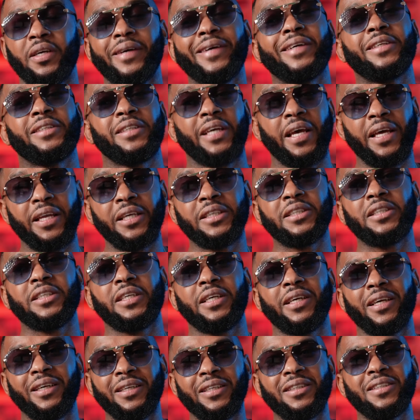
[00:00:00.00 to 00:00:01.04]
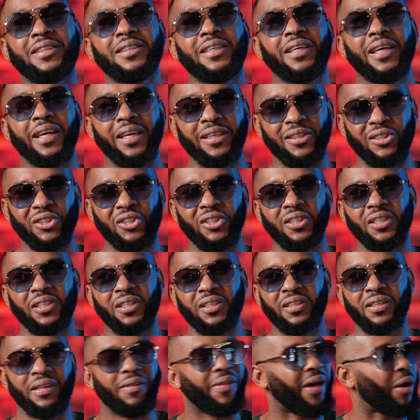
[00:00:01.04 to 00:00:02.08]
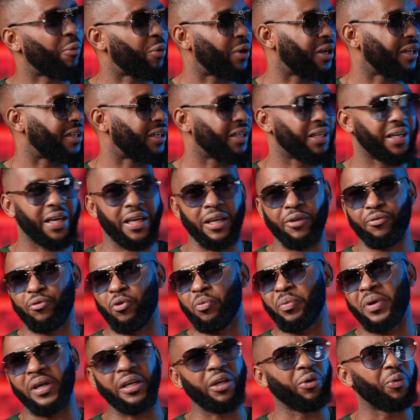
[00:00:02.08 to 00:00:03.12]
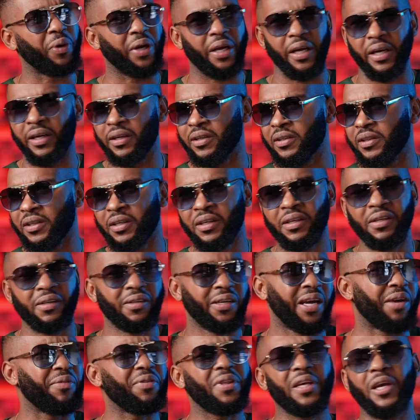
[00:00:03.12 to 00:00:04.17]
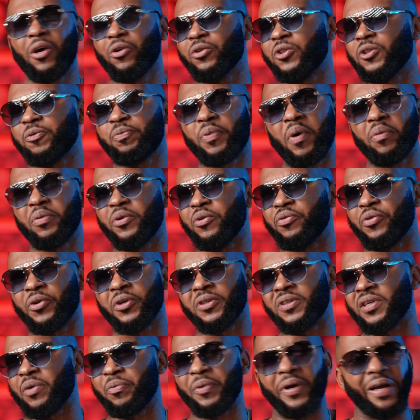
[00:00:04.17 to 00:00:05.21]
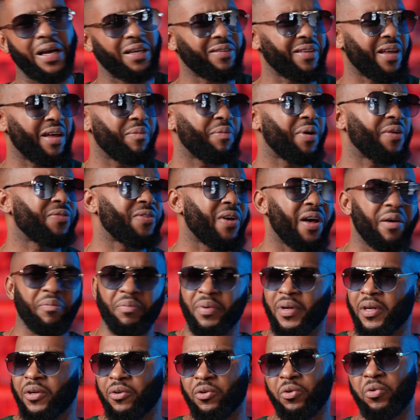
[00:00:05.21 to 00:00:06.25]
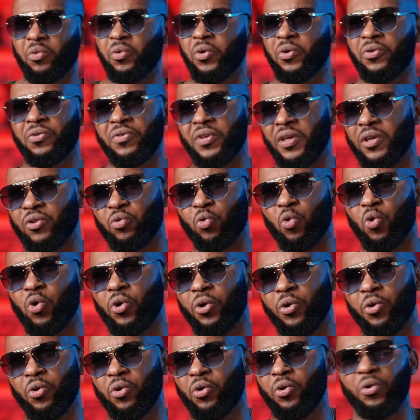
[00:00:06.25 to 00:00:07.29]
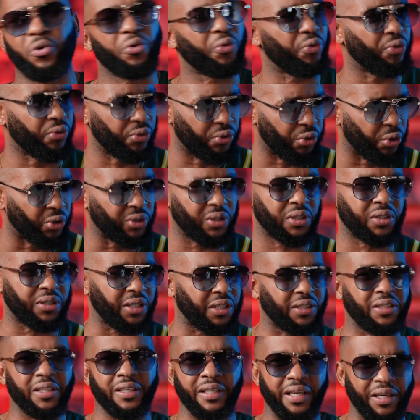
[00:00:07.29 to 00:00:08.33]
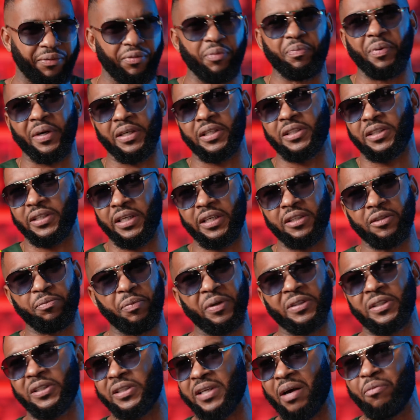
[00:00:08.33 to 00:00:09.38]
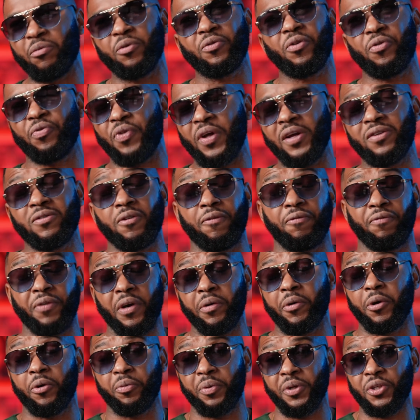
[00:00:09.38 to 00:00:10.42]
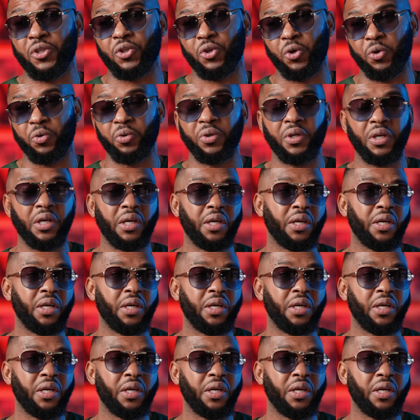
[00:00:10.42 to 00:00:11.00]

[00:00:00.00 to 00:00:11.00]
is Hennessy, Hennessy, Hennessy. That one I didn't get it from anywhere. Everything else is probably heard it somewhere. Asambe, Asambe, those things, Wololo, those are things that everybody says. But some of the things are very original,